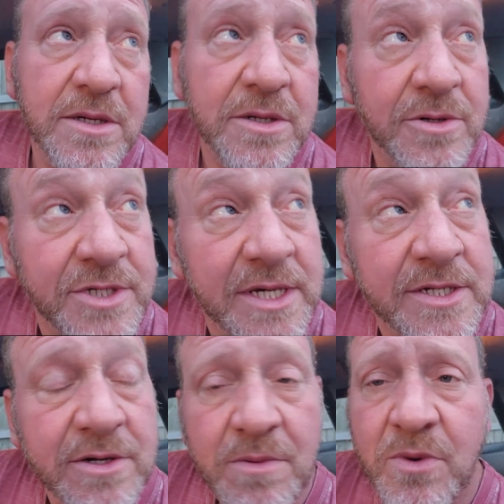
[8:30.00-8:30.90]
your
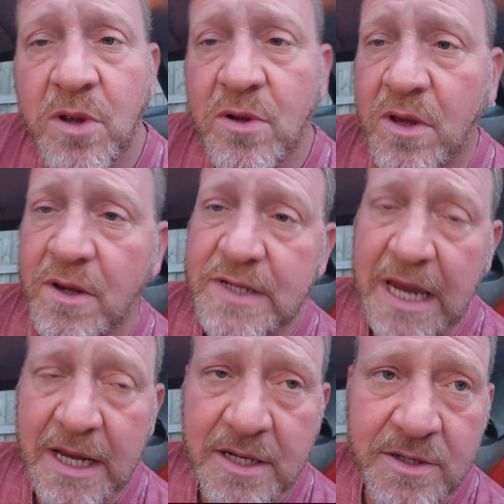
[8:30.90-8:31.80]
sister and brother-in-law's
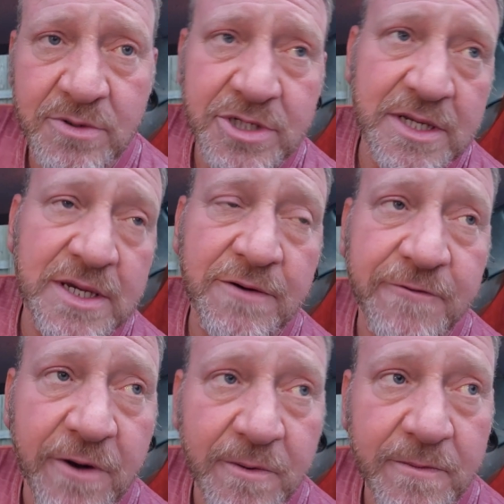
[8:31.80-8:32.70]
82 GT
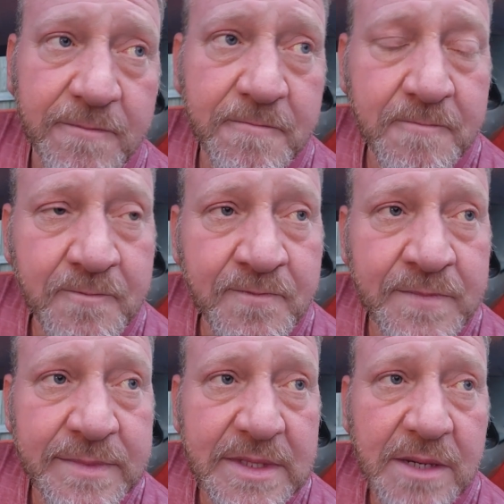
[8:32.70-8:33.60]
from them. A
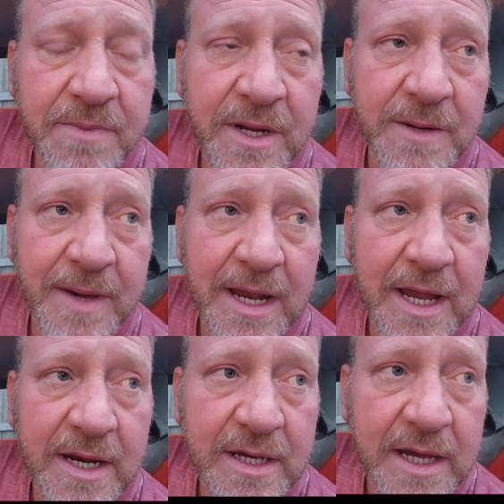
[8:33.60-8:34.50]
buddy of mine
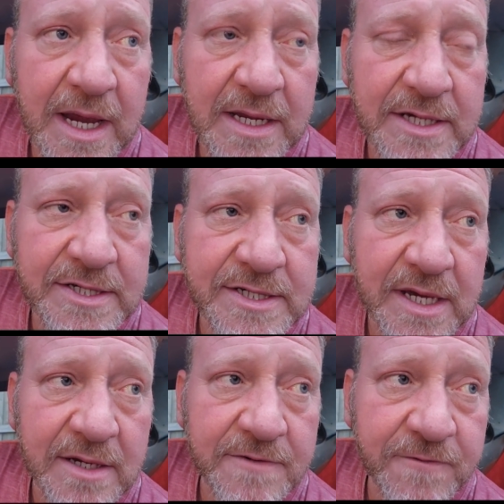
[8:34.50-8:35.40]
had a
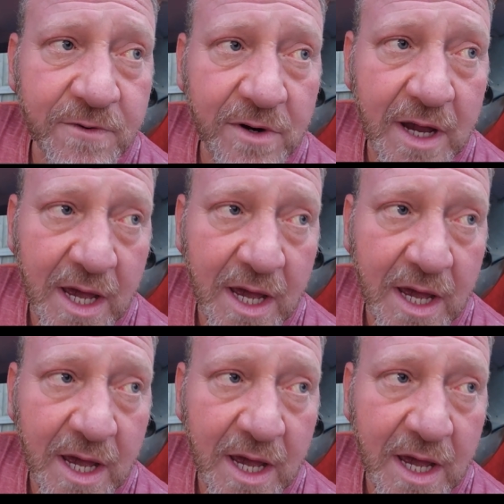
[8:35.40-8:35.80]
86 for